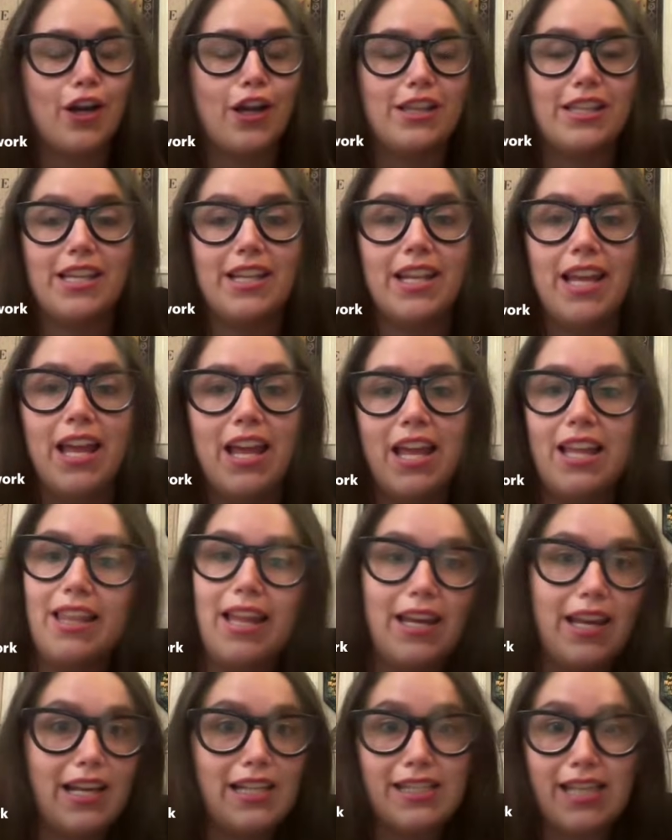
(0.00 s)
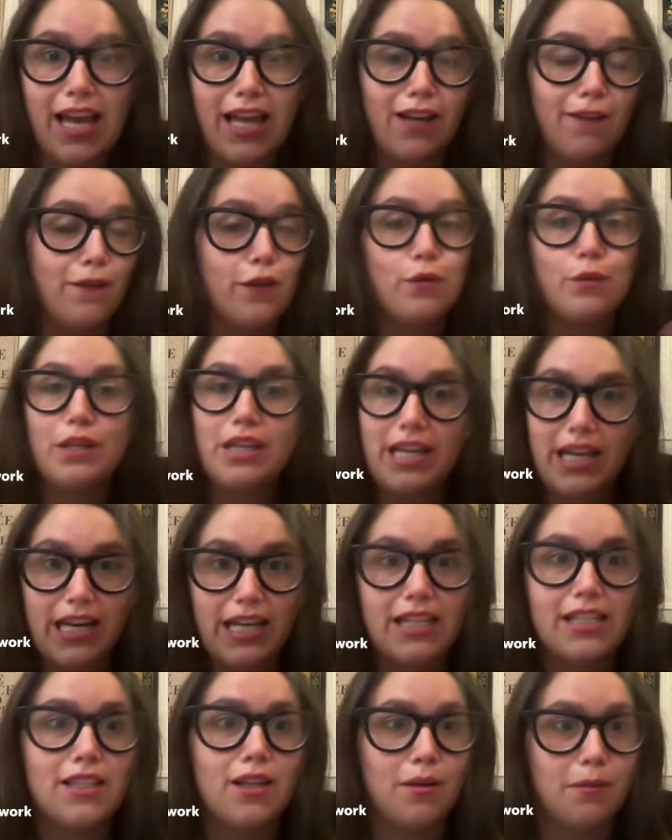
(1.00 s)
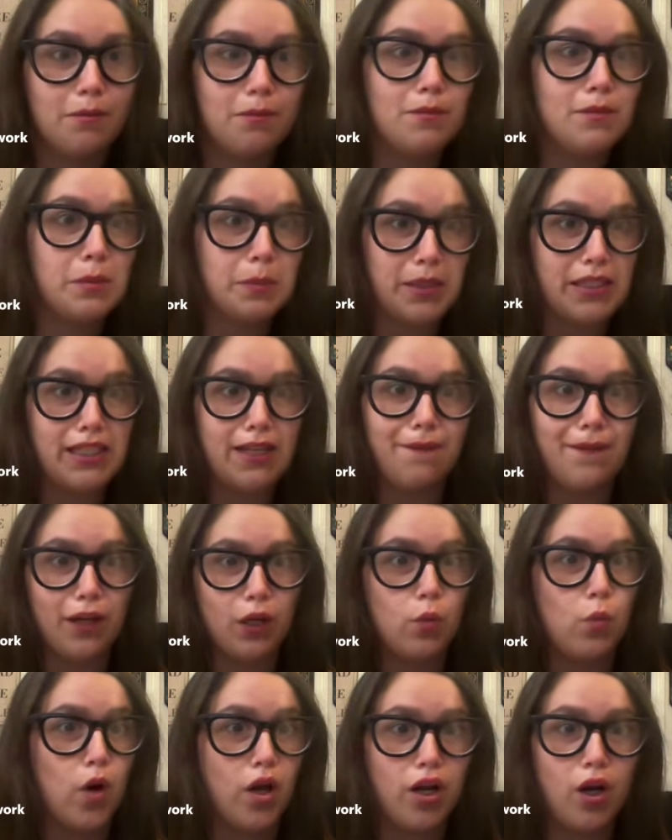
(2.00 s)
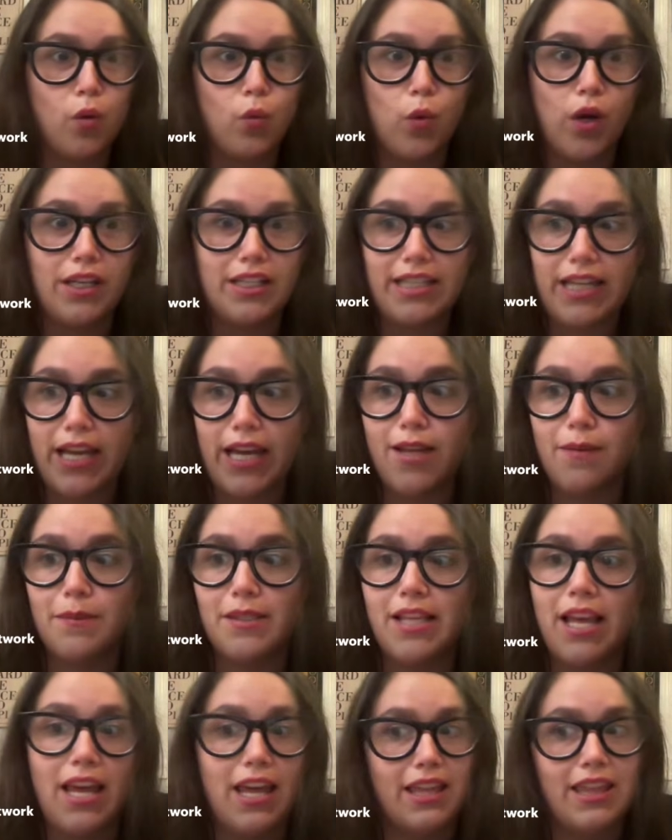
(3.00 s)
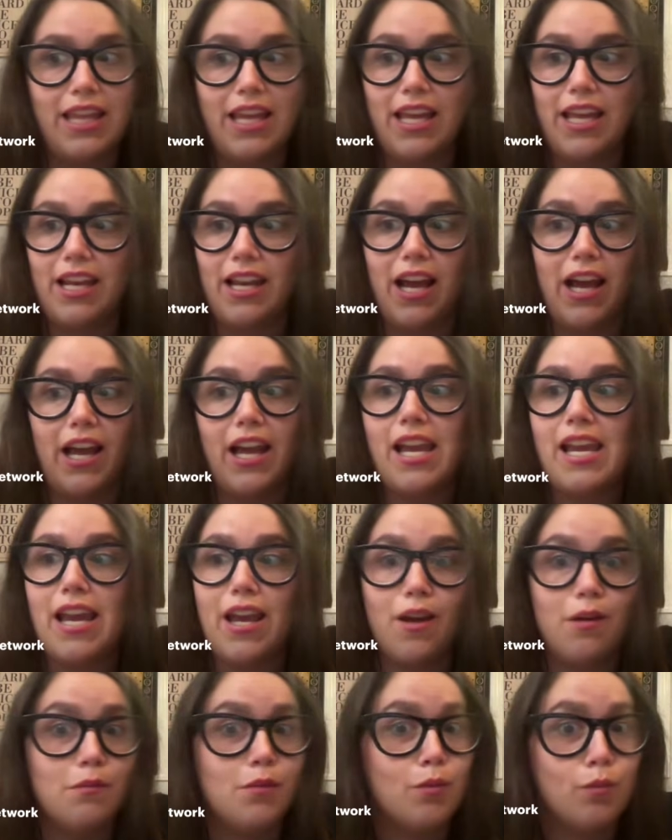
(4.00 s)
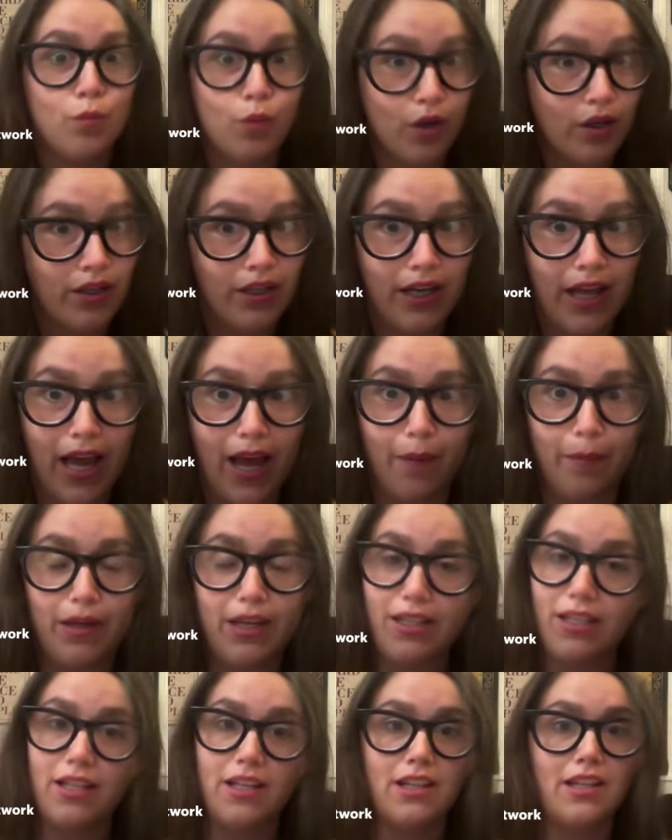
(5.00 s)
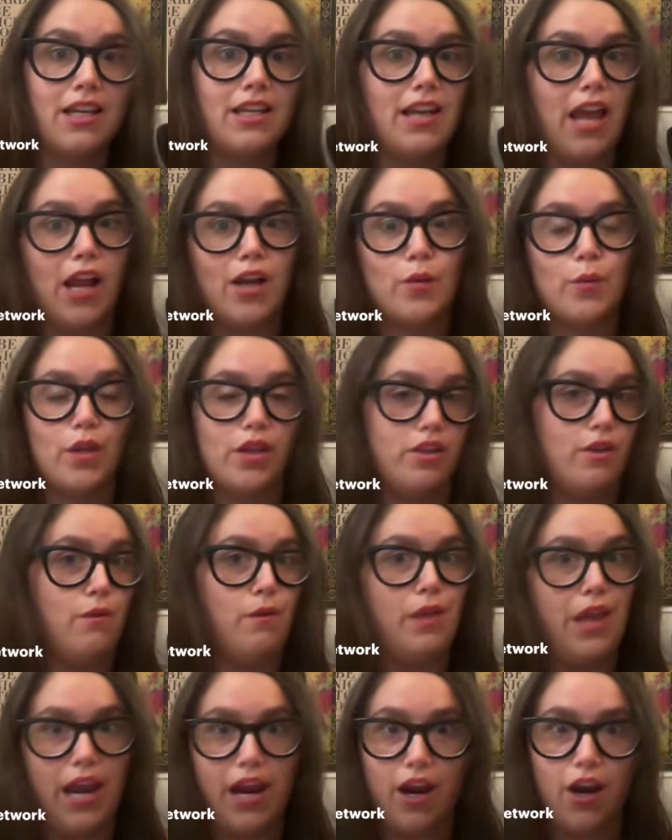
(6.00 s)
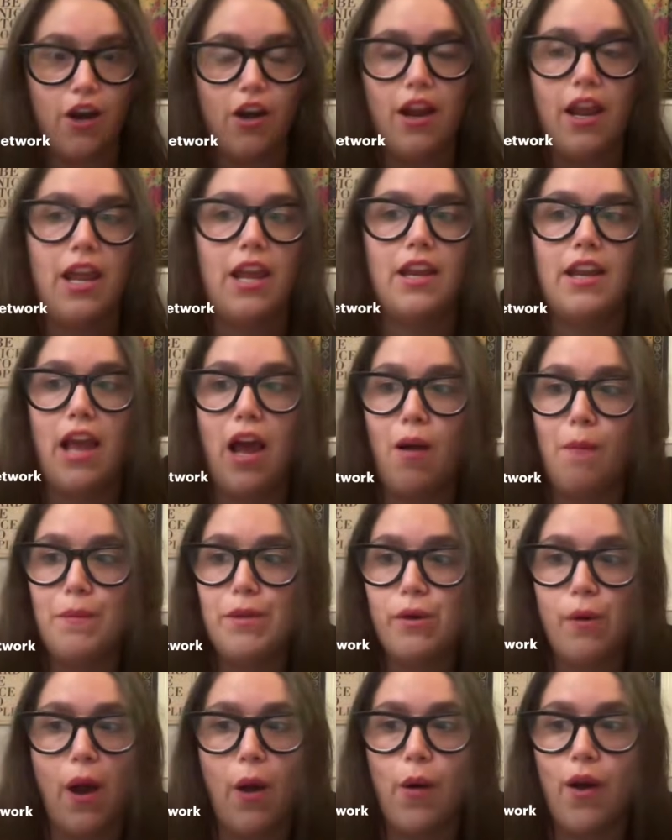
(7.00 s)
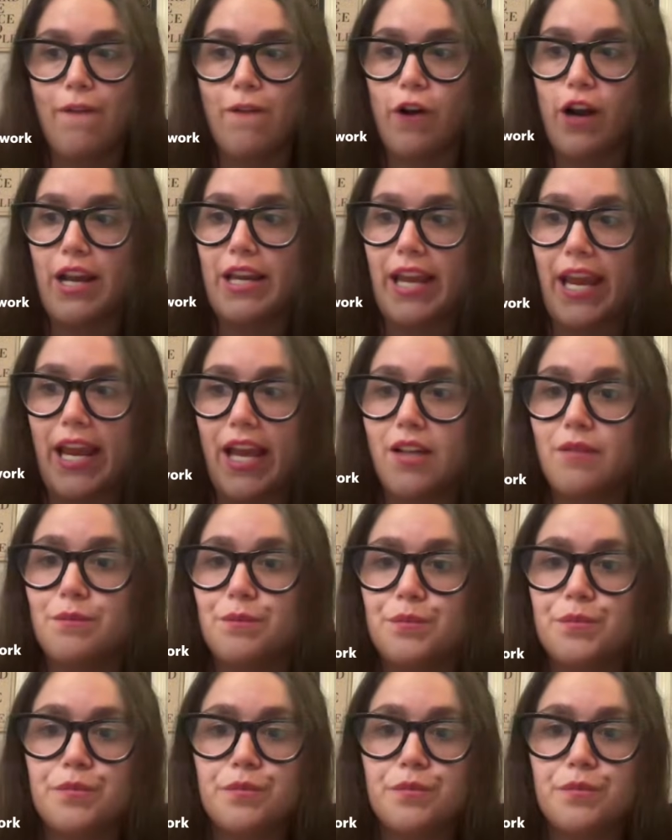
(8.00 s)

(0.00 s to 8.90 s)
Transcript: And then, like I said, if you need some specific one-on-one tips, then I am more than happy to connect with you there and help you however I can.